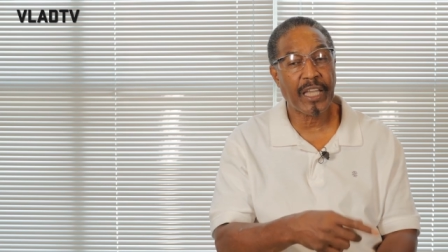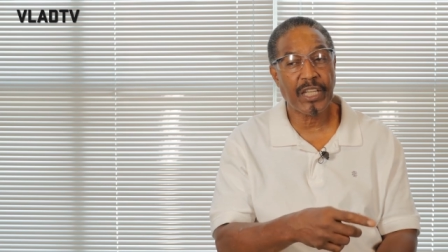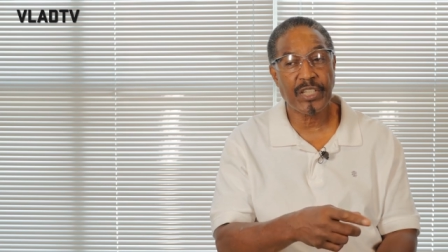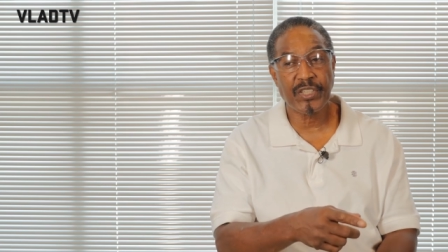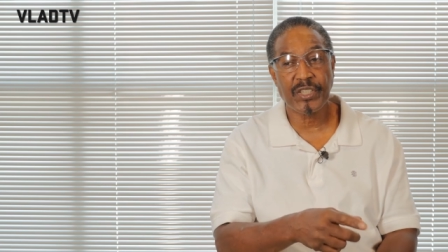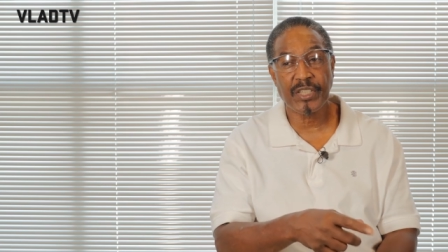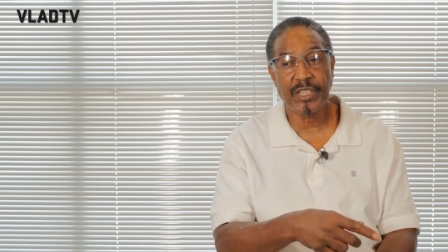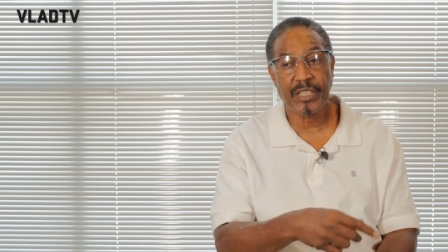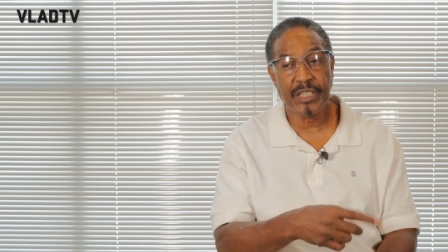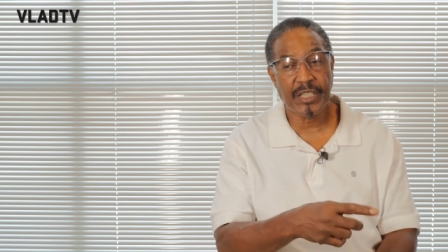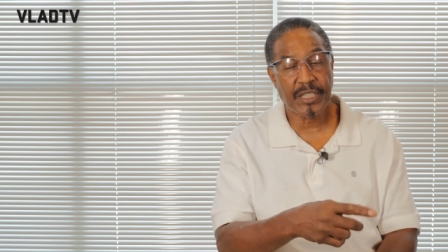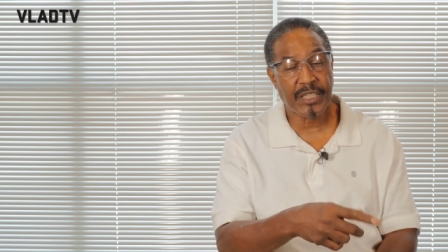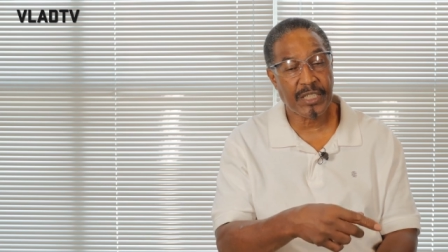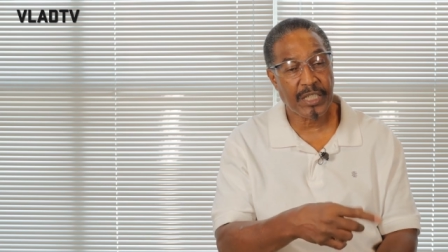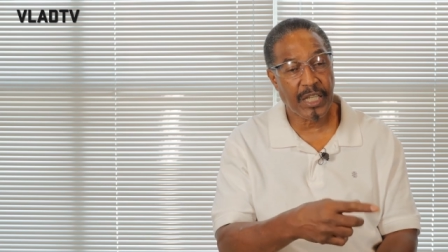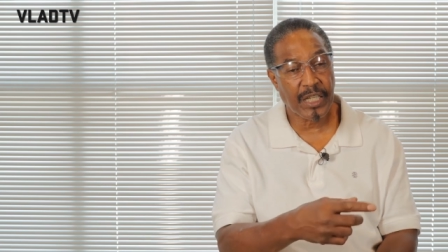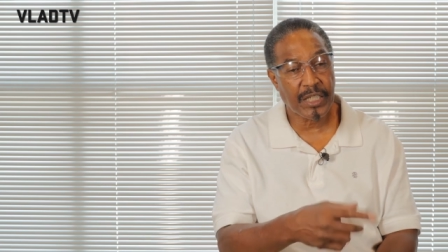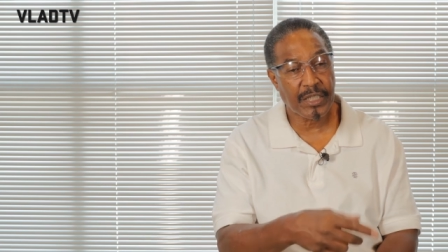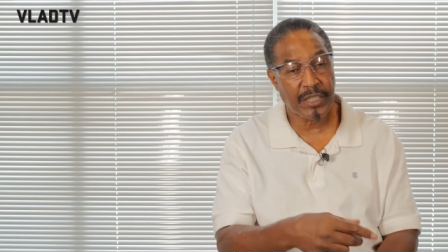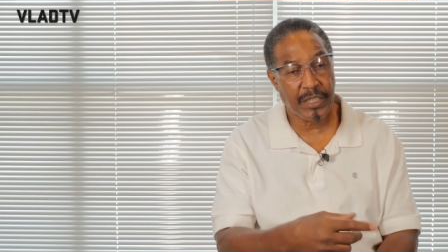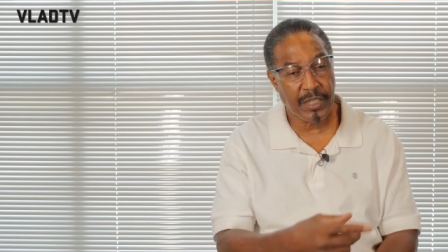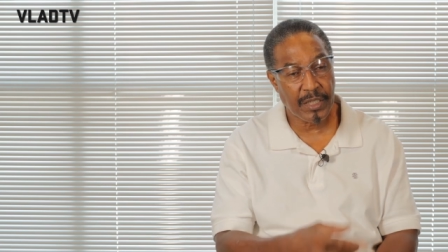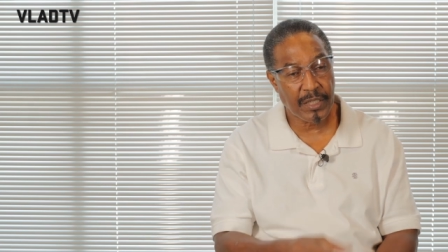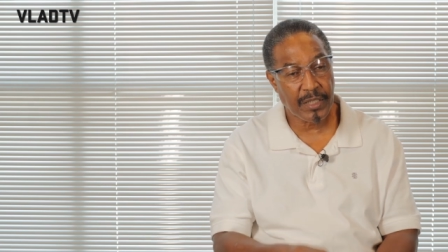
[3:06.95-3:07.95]
agent that
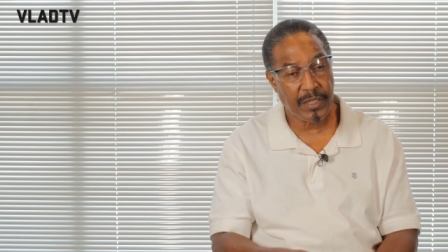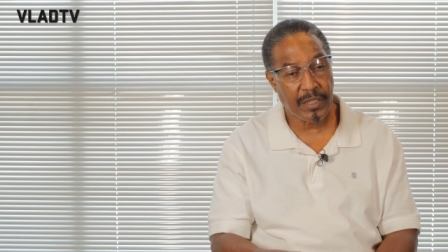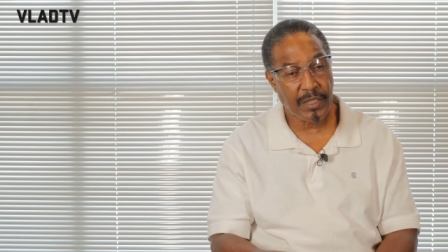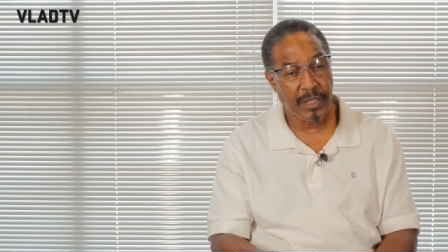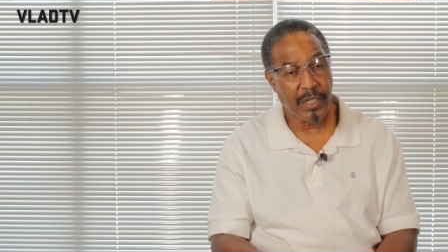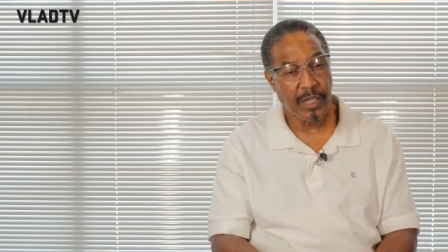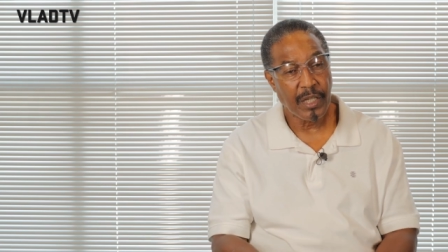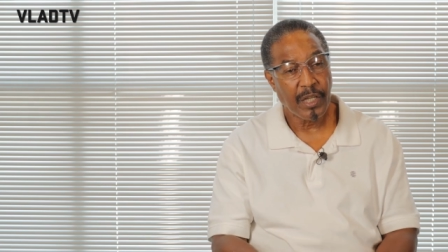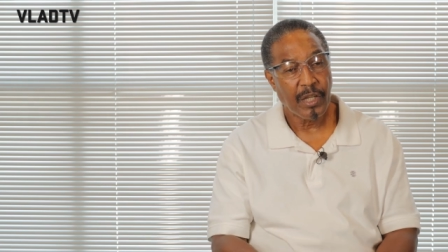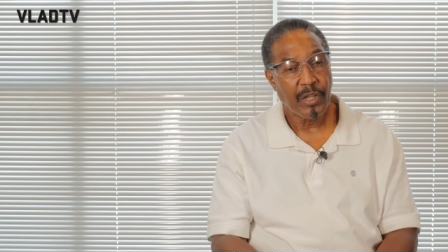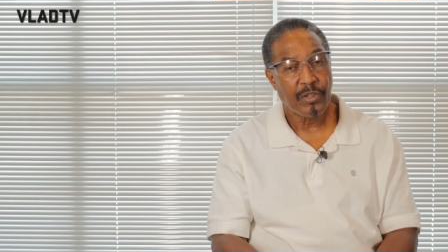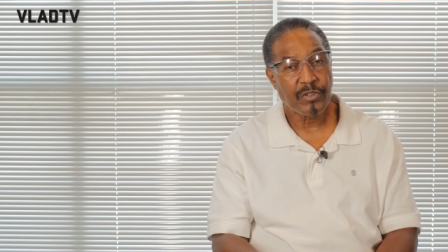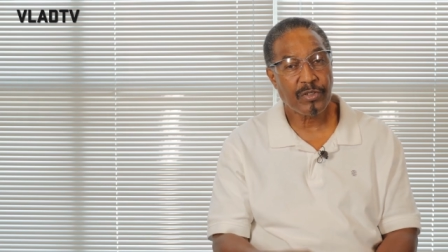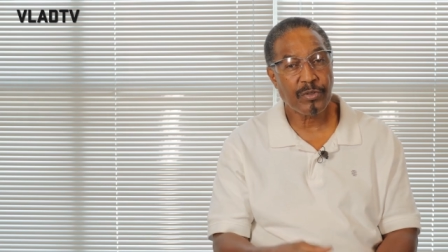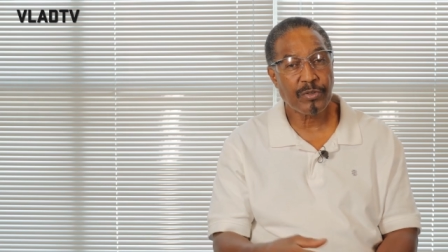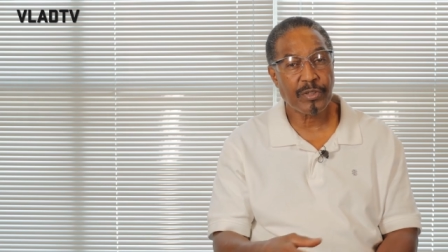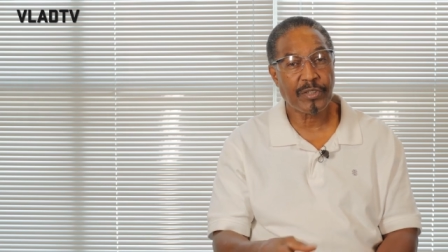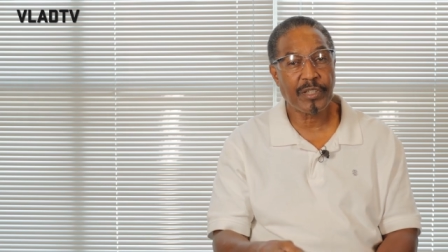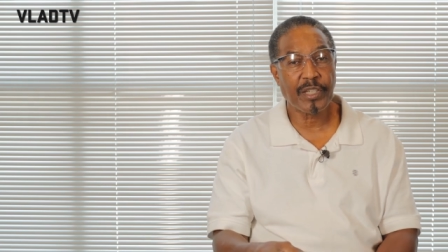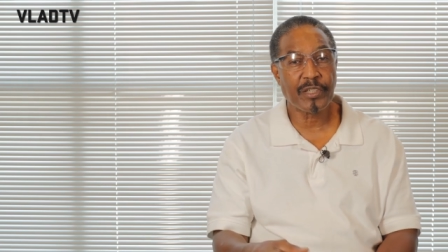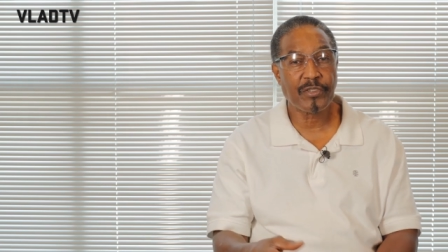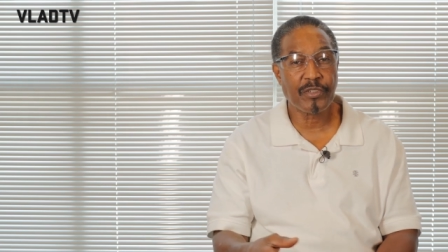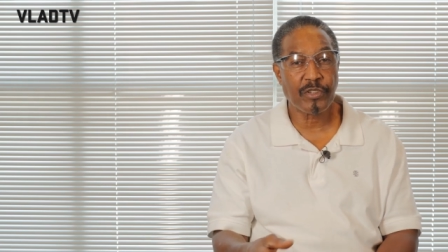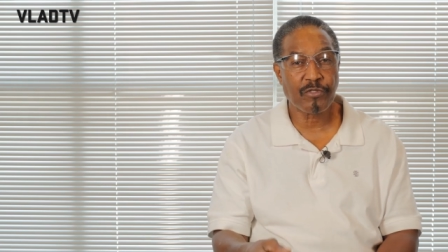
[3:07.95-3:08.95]
said this, so
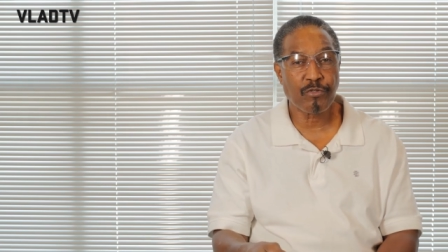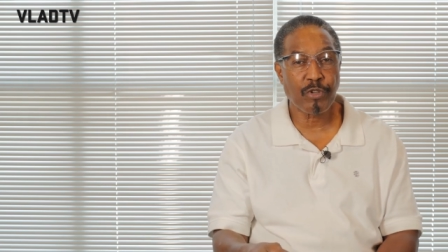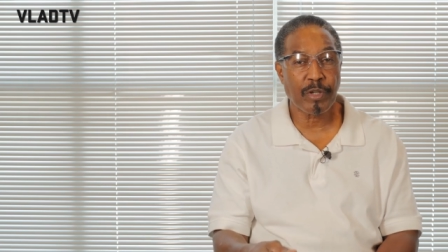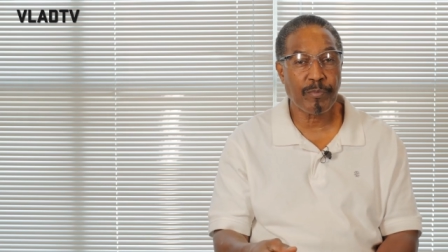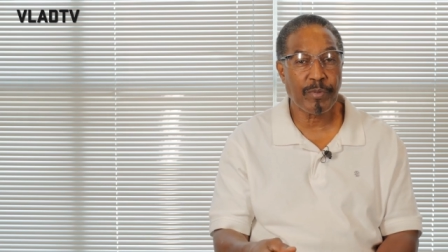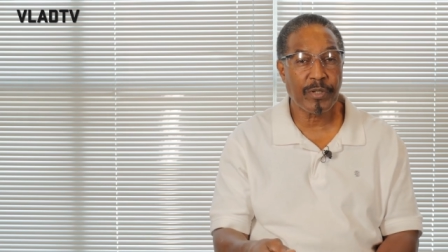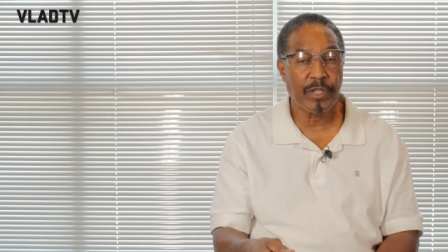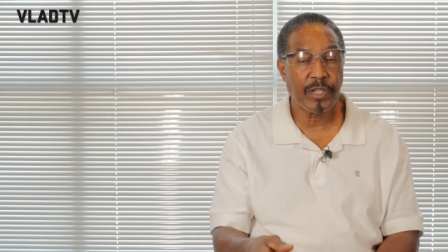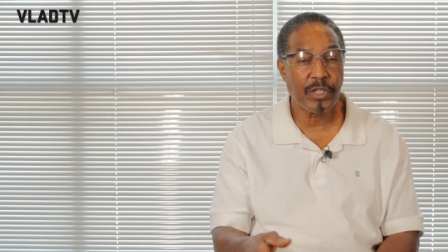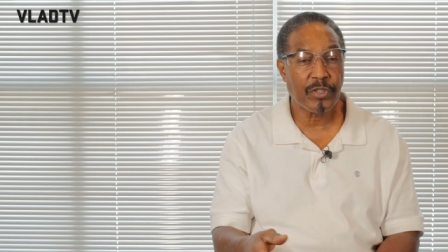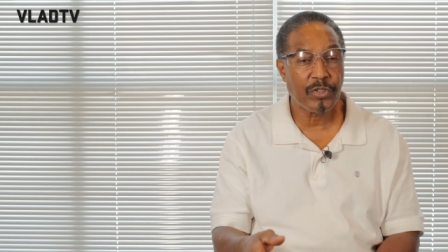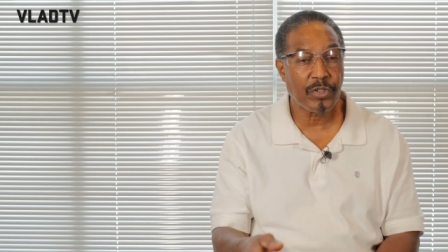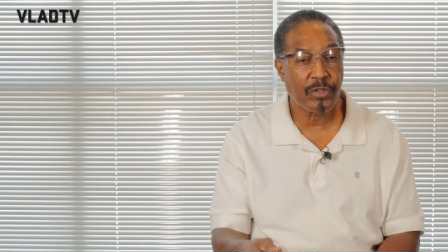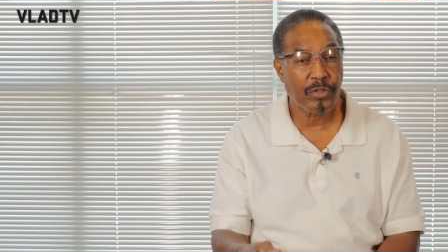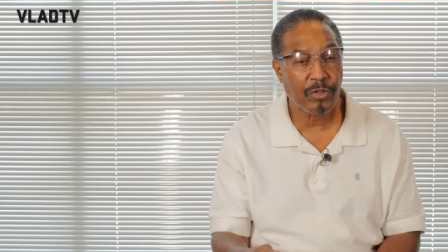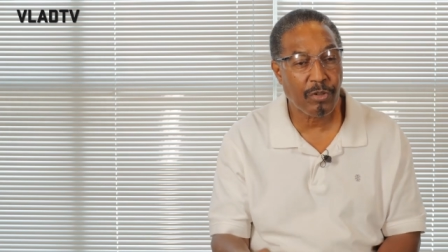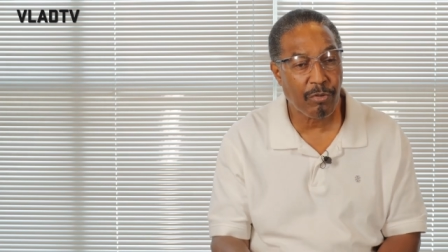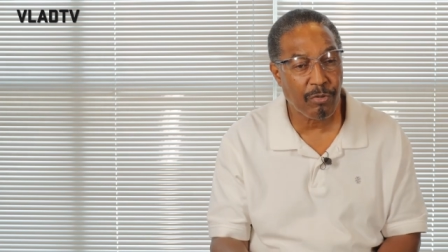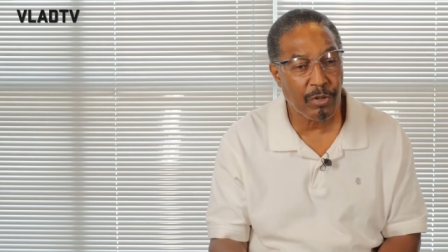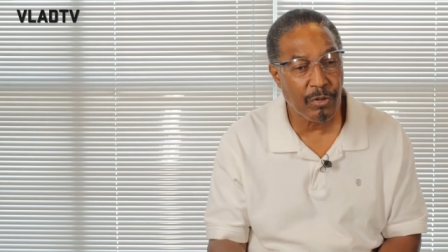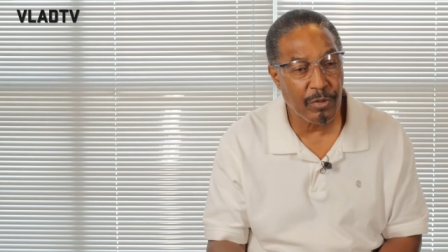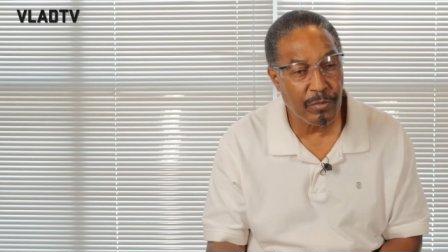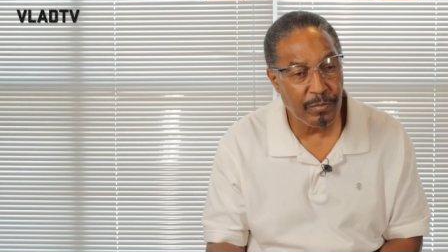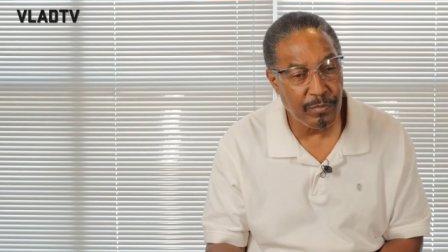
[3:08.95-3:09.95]
it gets attributed to the
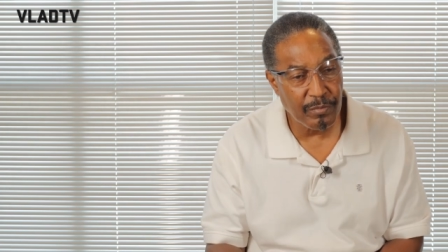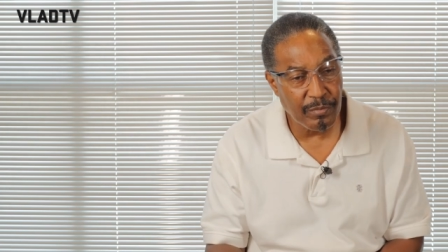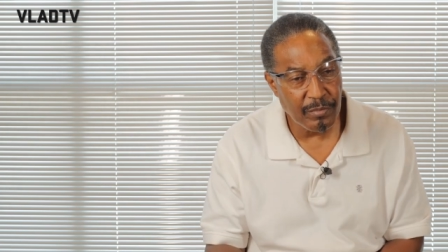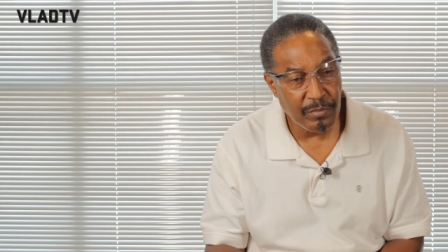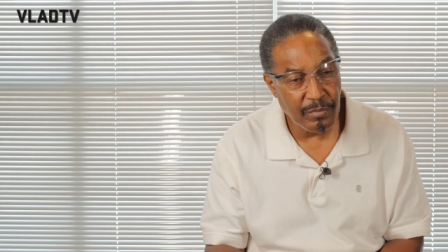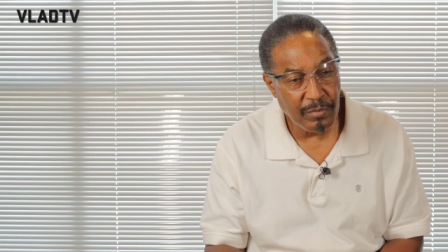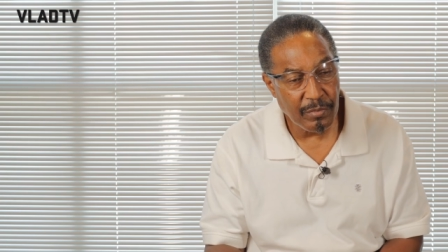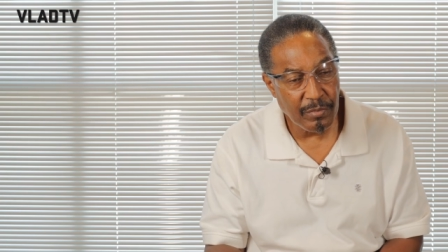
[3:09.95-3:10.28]
group.